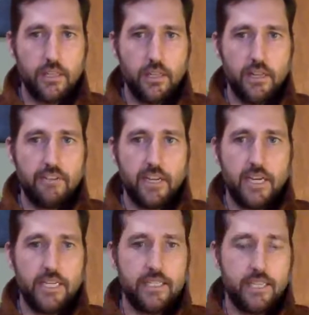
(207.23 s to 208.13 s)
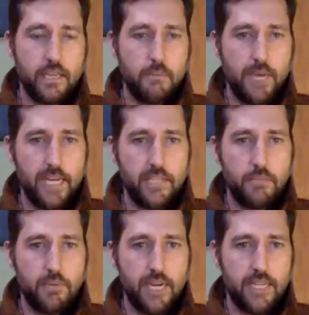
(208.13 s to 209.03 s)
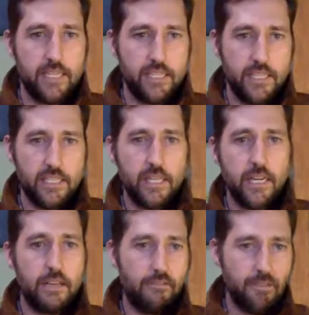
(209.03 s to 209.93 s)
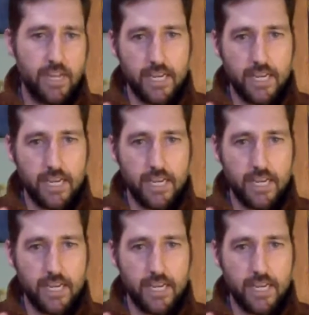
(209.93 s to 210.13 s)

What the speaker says: to the loving kindness and compassion practice is that